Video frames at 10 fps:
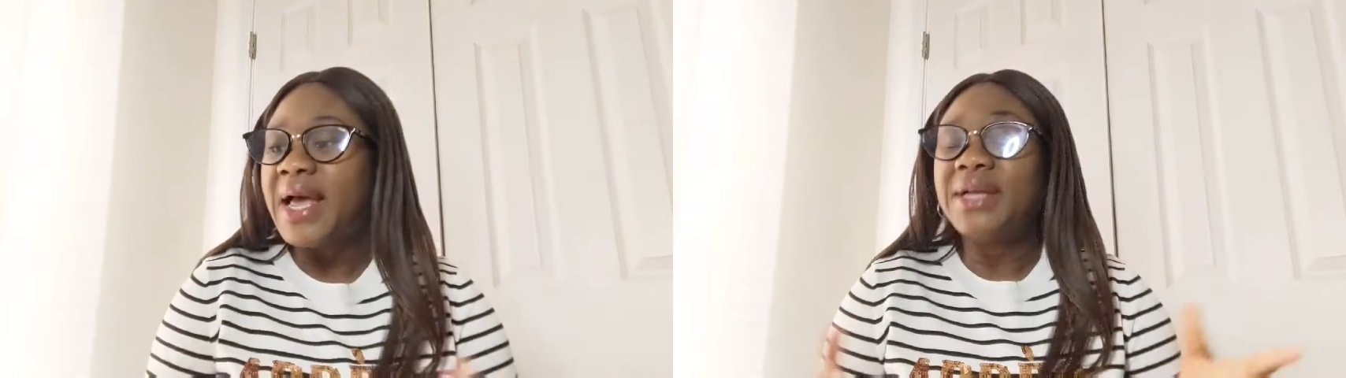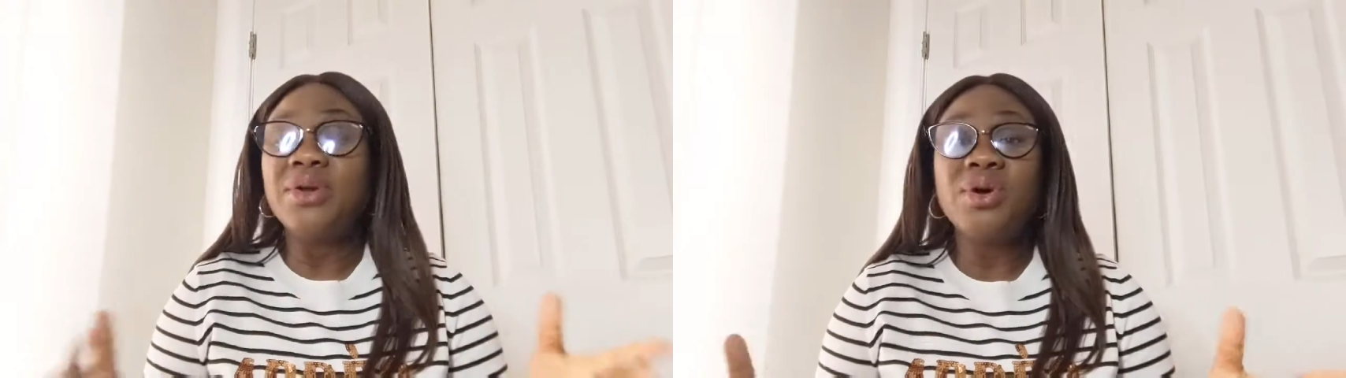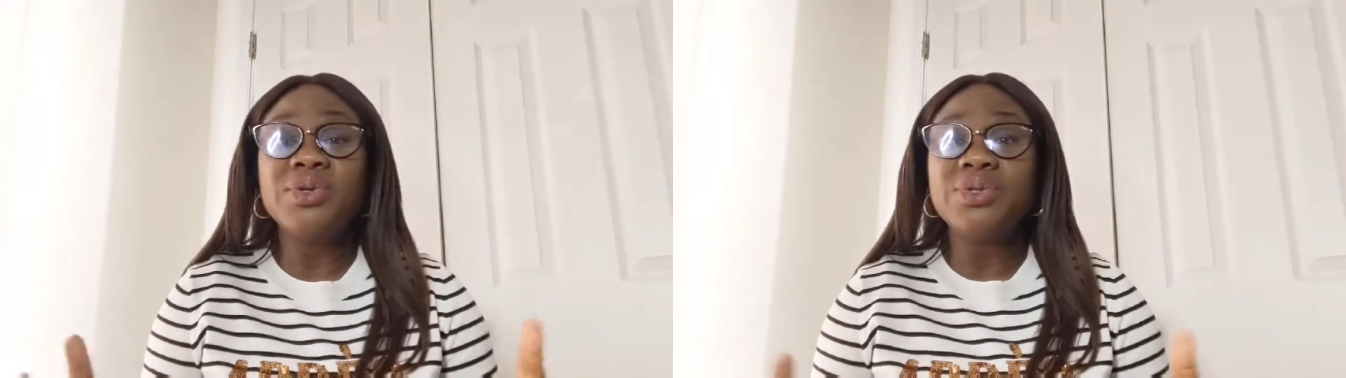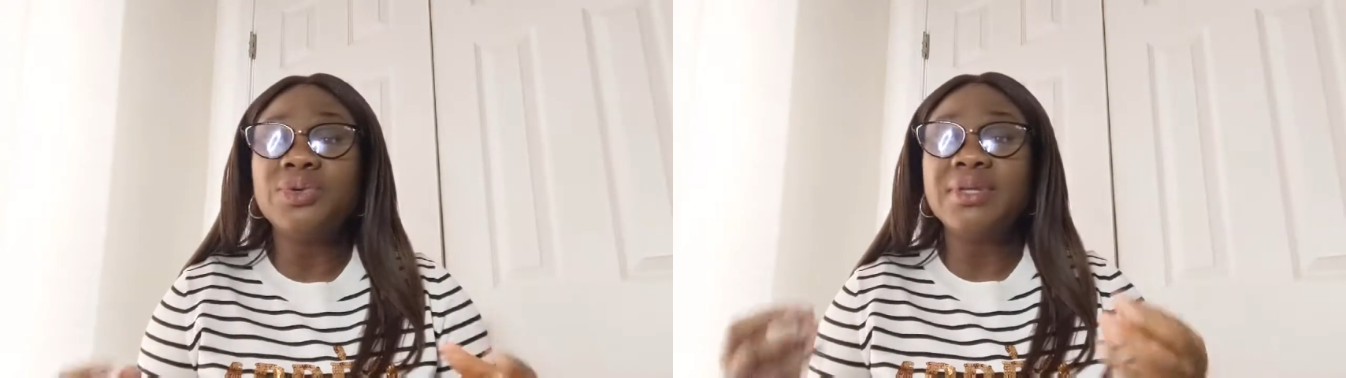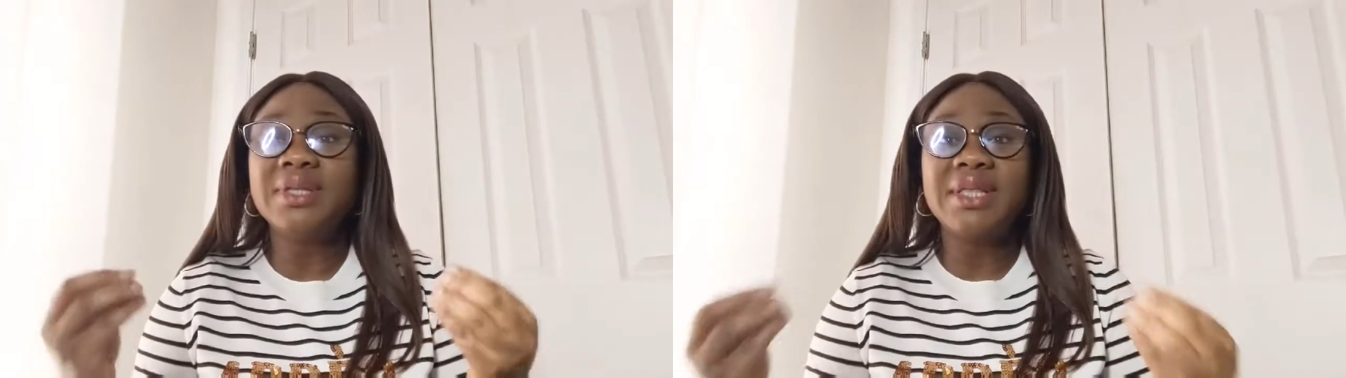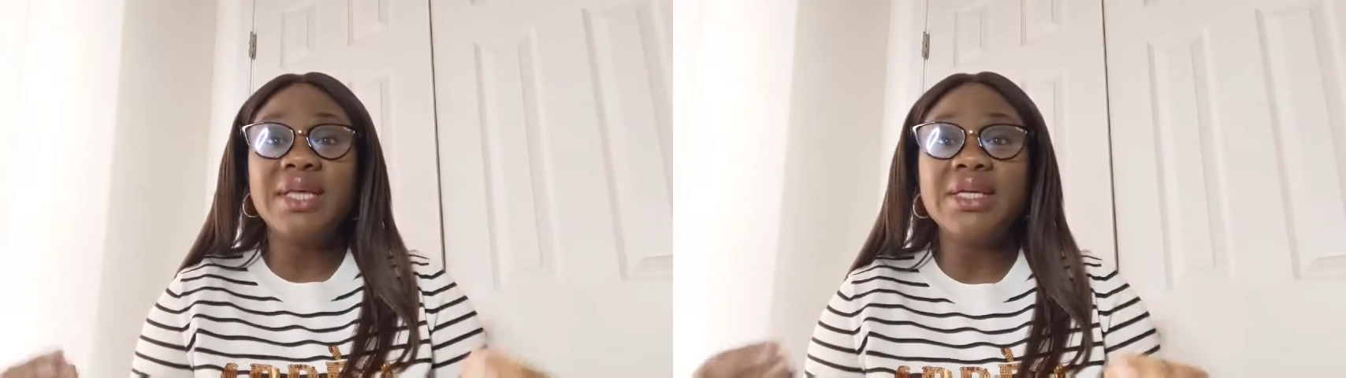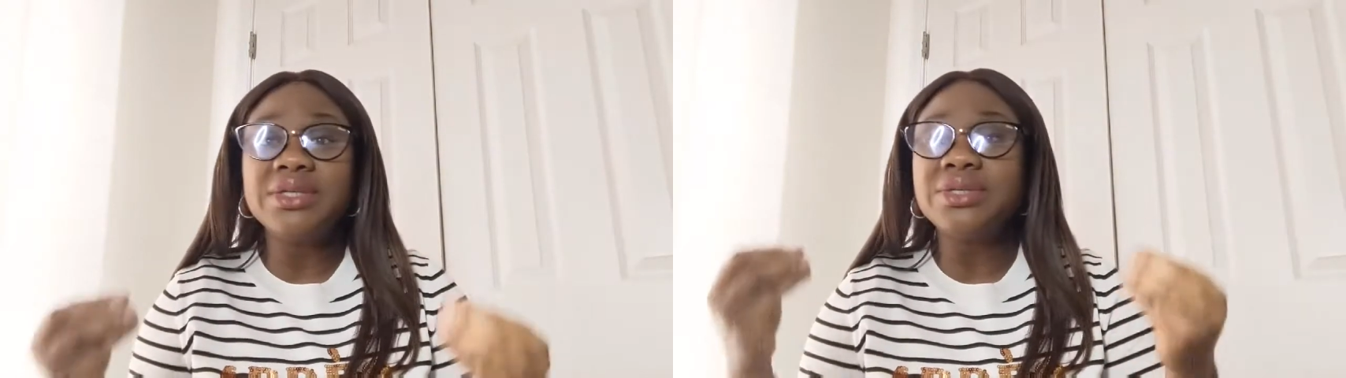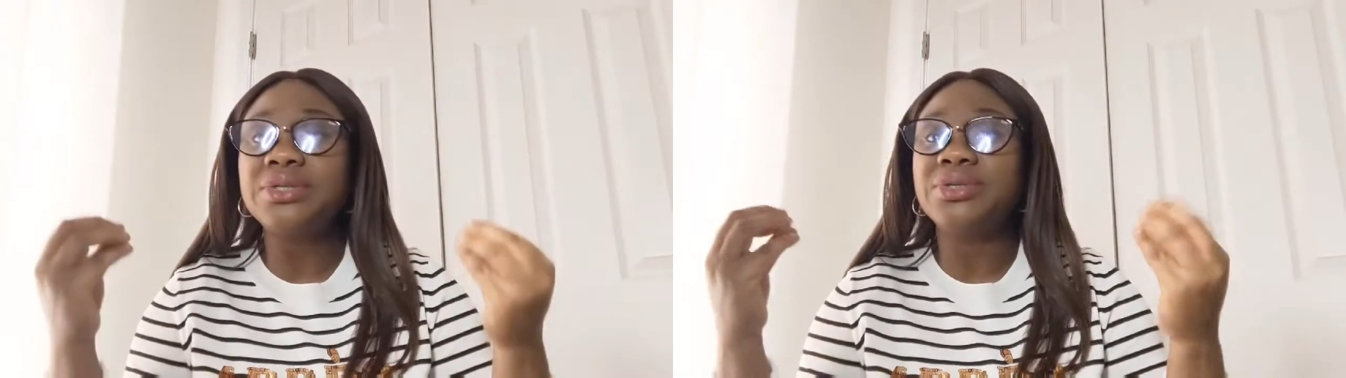and also the
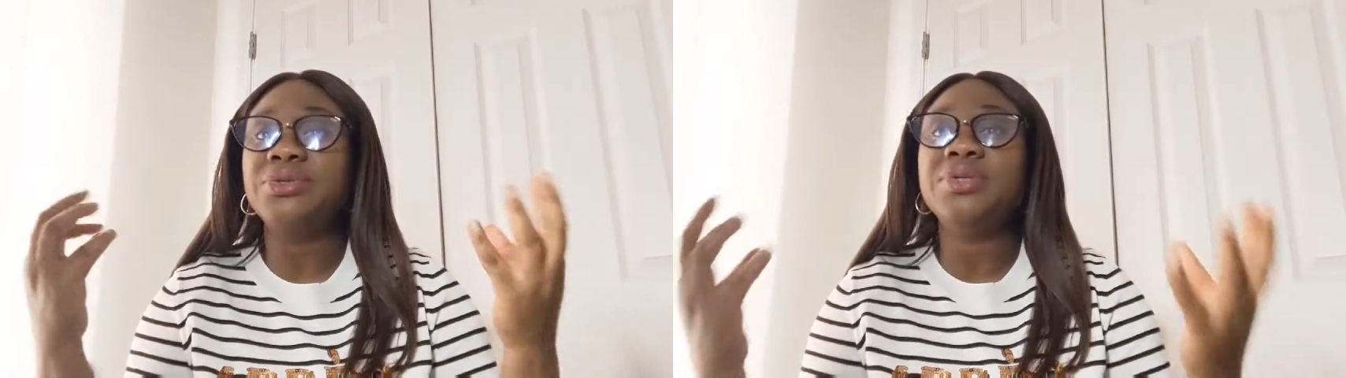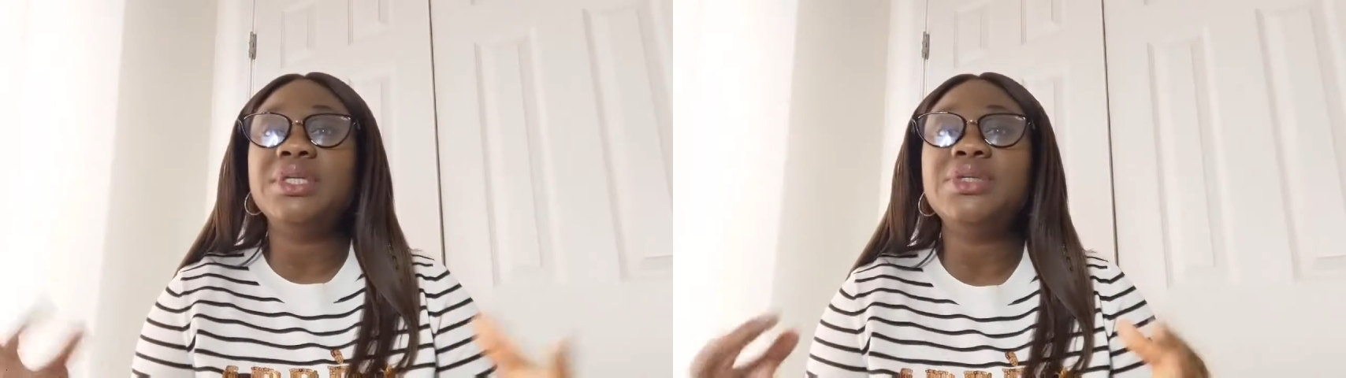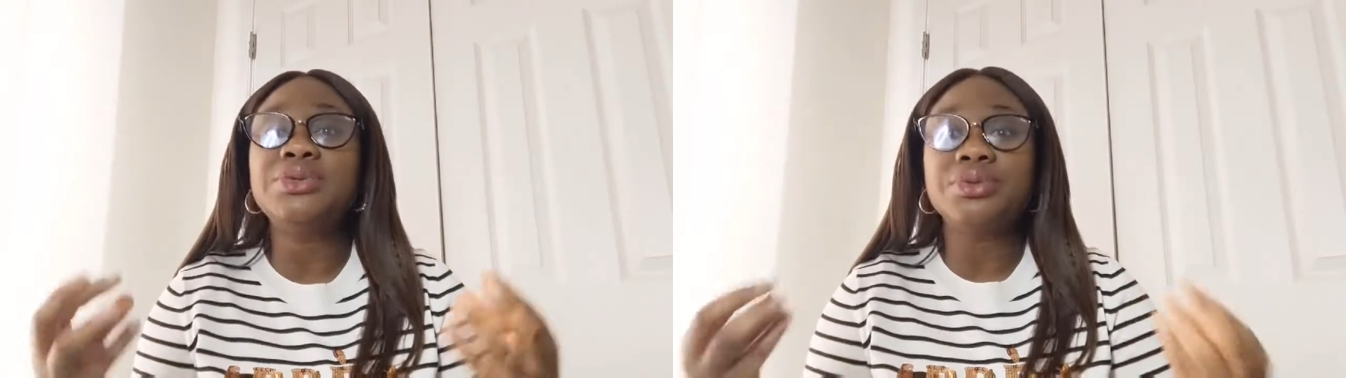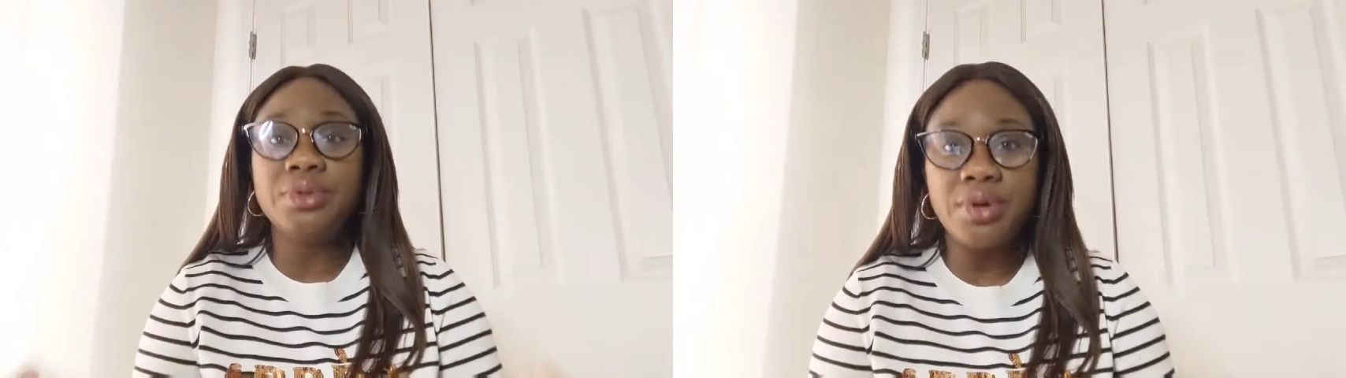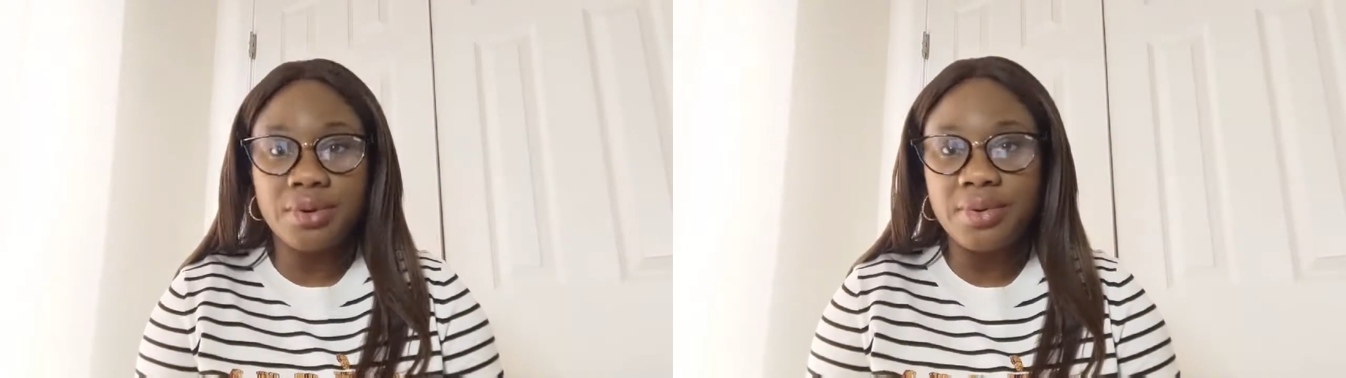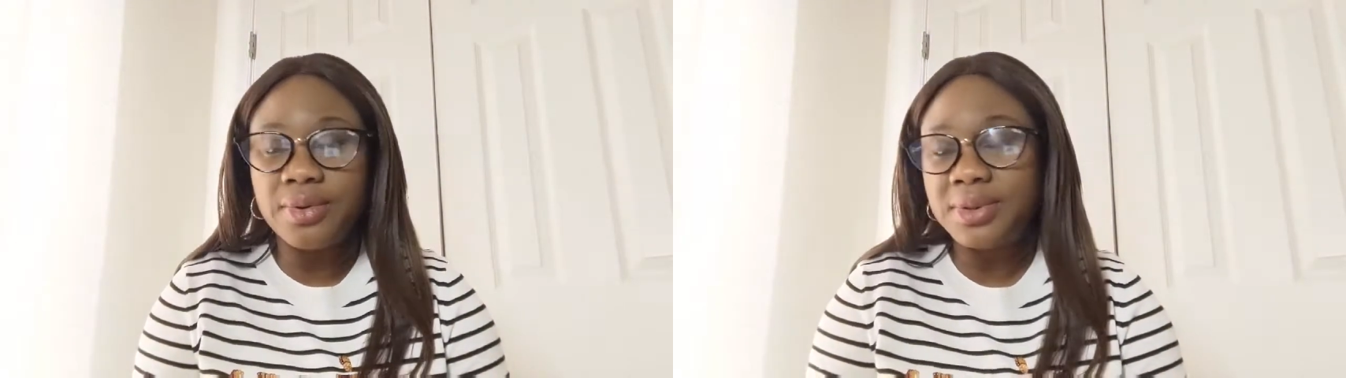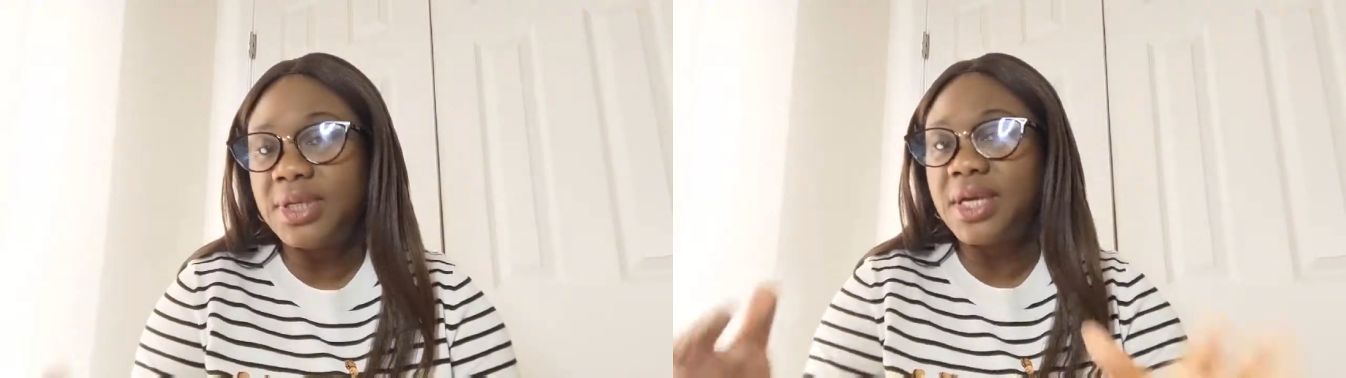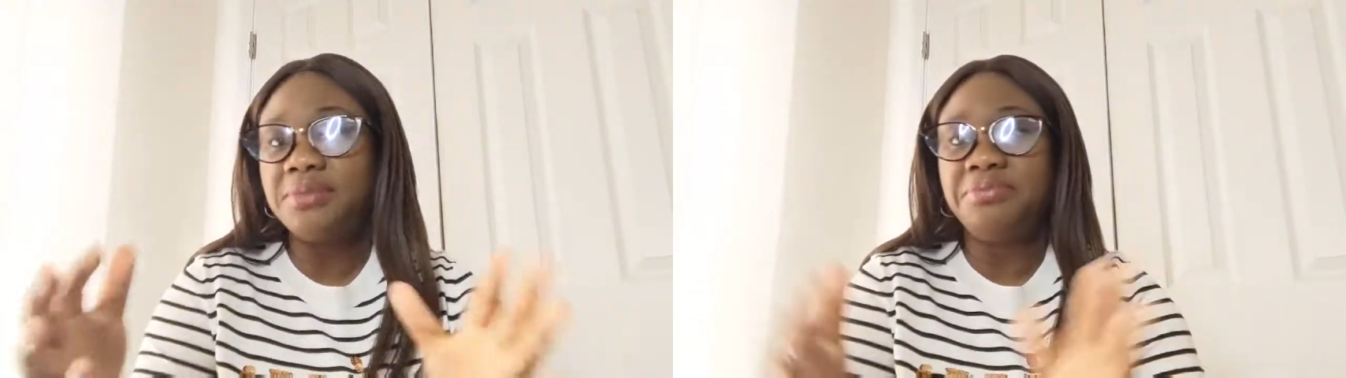things you need to know,
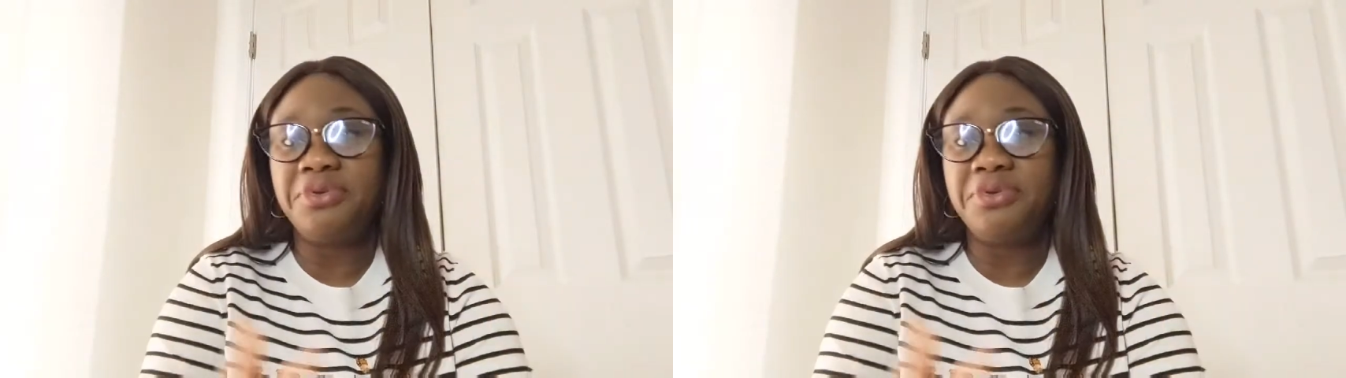okay,